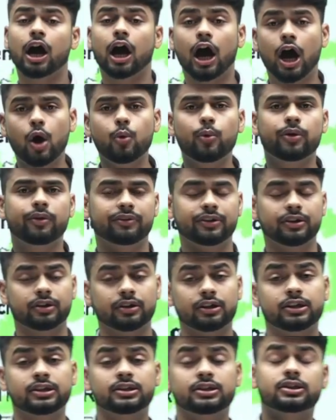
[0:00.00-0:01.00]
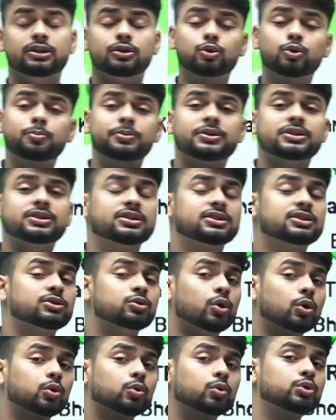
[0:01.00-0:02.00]
However, the UPSC is
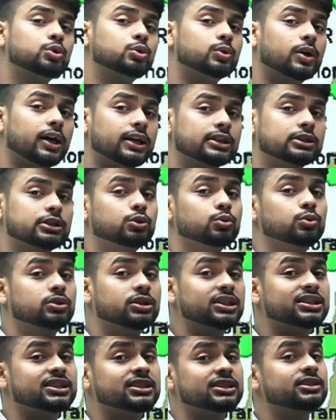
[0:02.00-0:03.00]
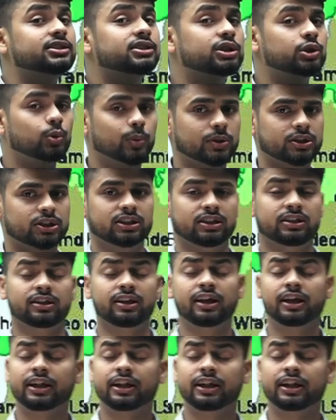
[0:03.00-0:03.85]
not going to ask you this easy question.